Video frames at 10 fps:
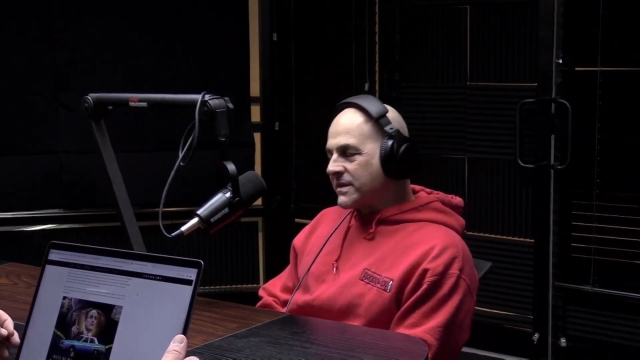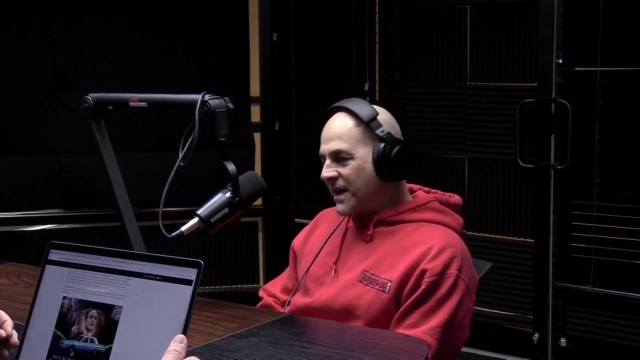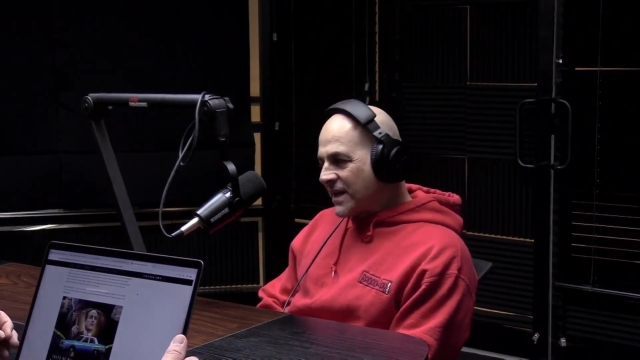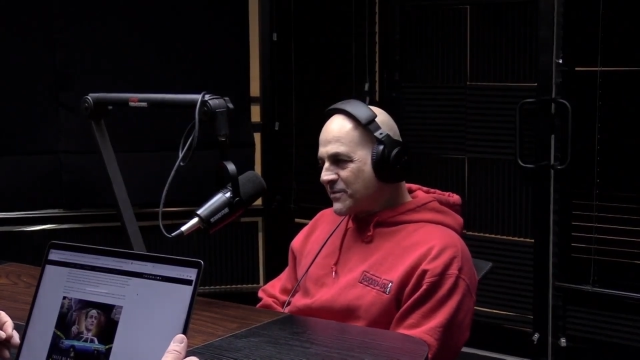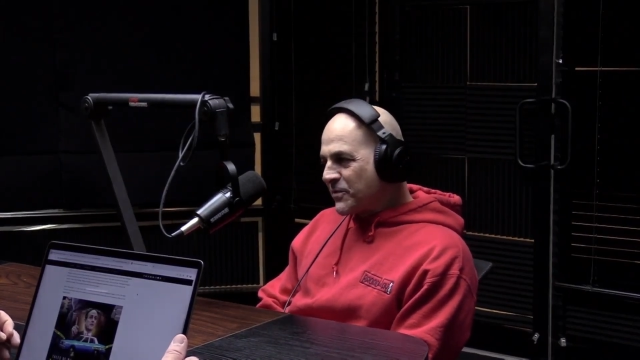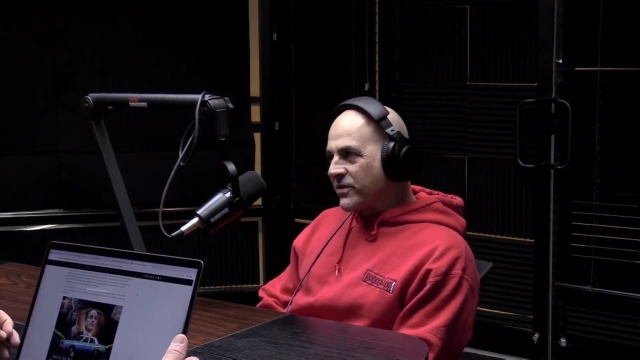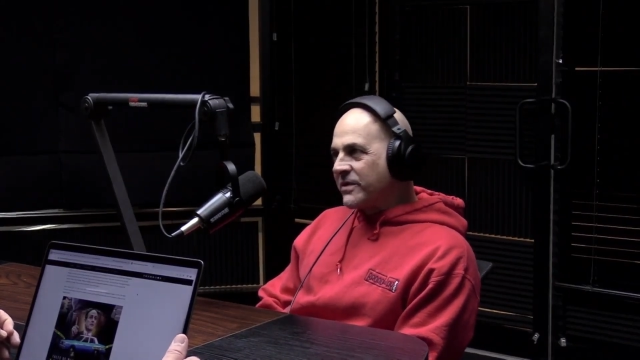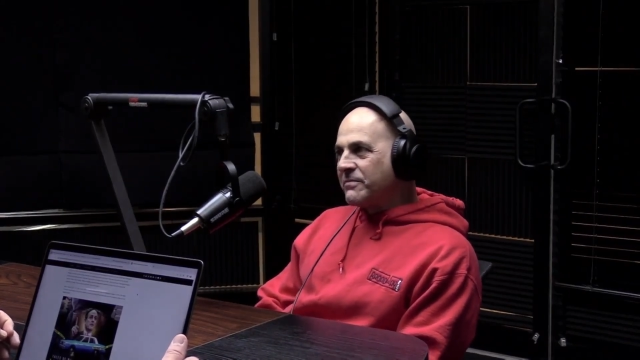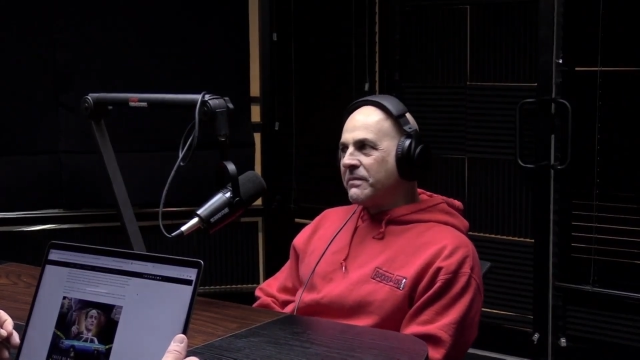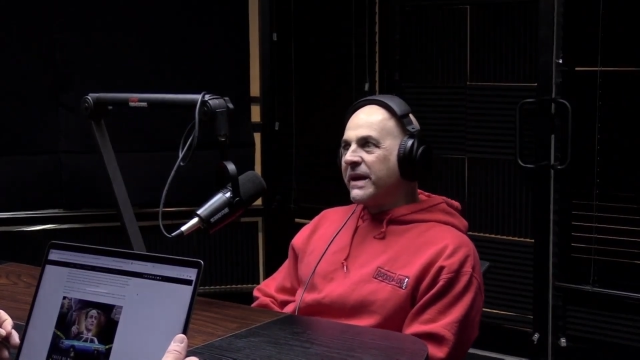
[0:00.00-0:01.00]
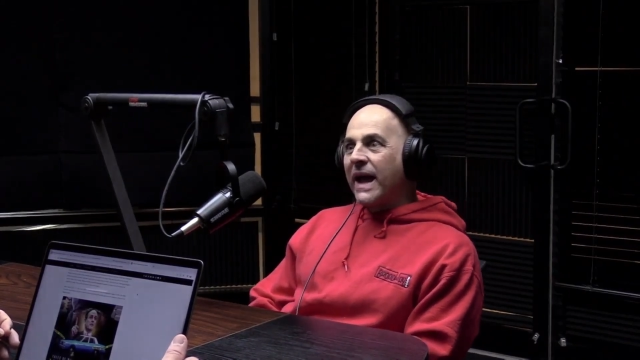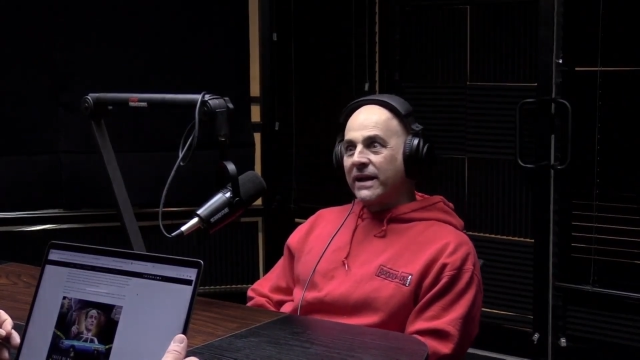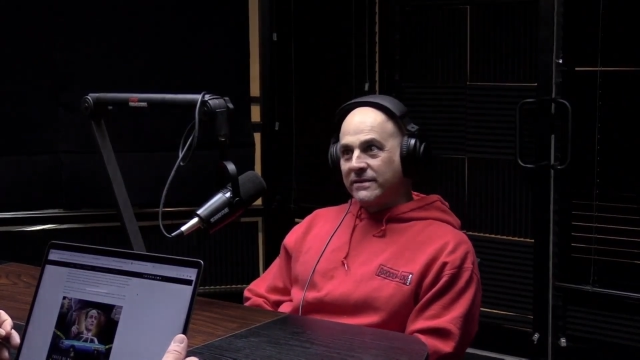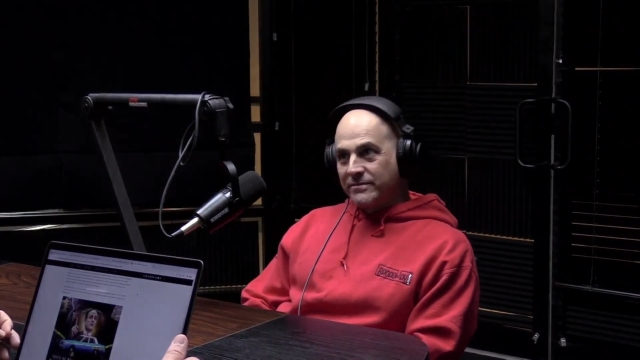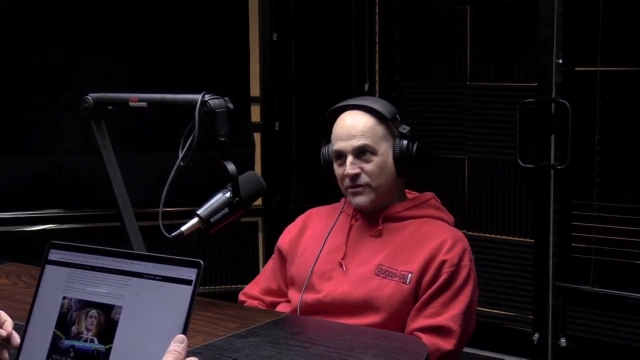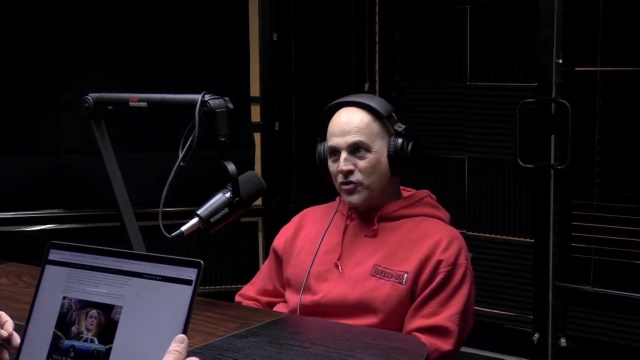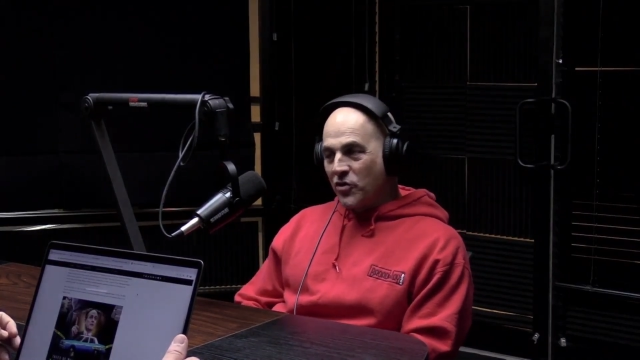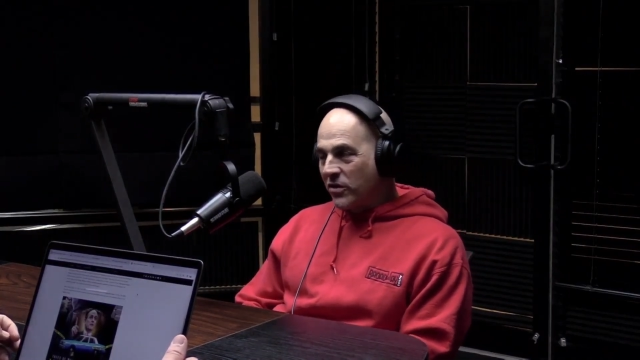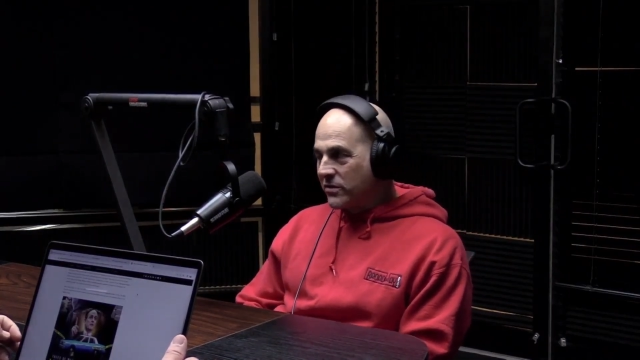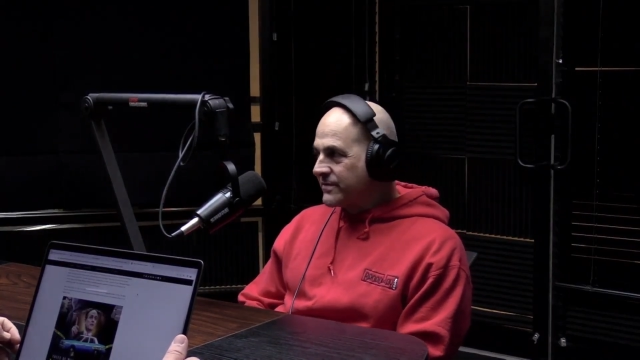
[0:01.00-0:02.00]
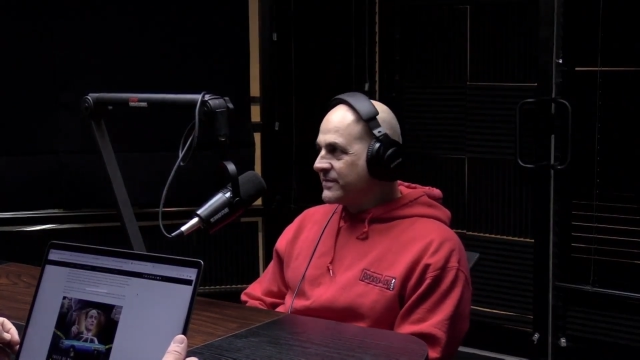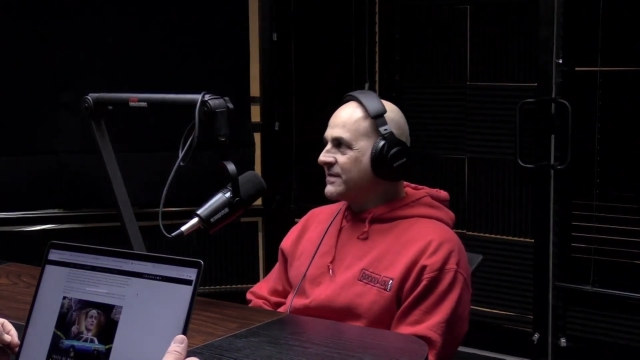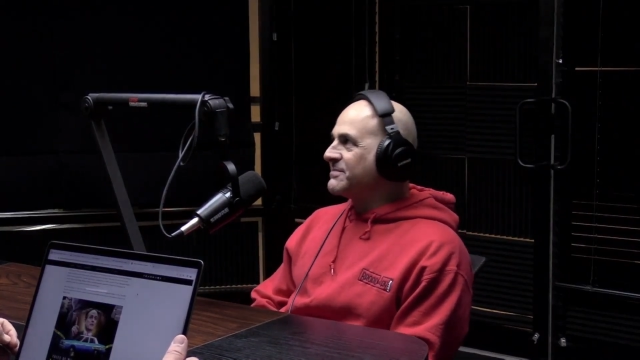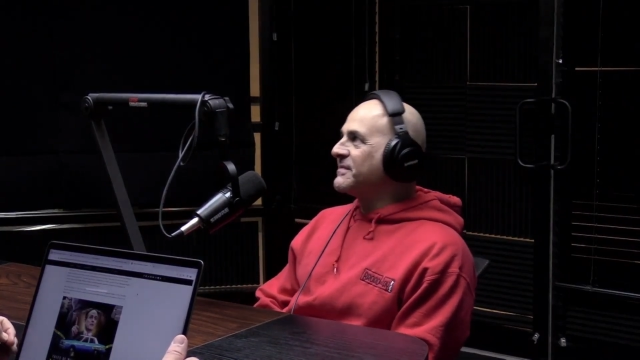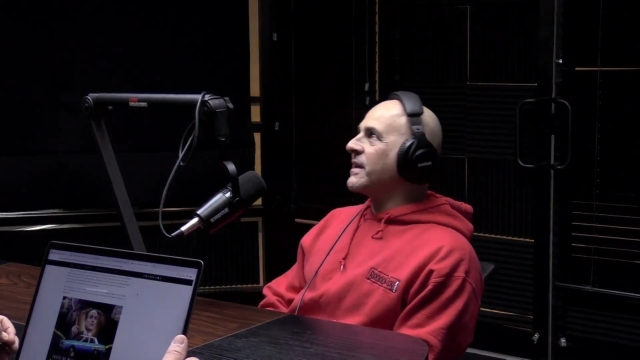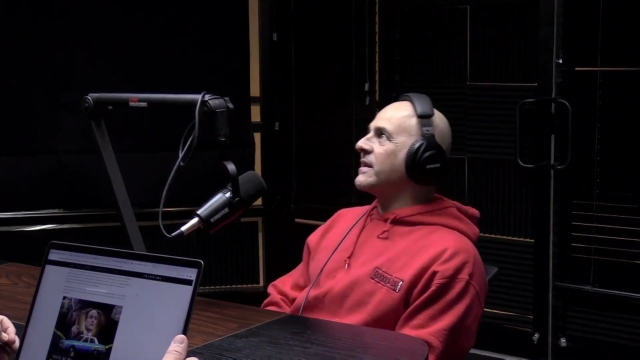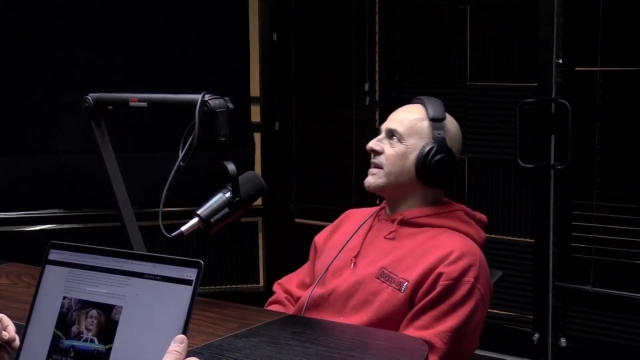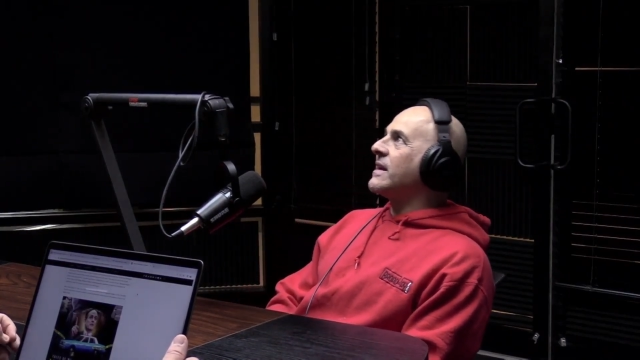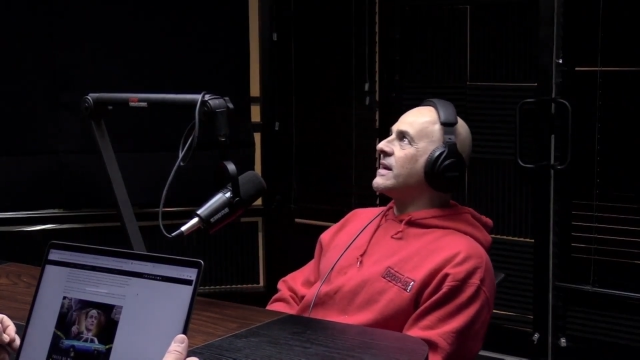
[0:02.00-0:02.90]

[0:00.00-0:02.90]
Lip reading: Hospital in Manhattan, New York, right?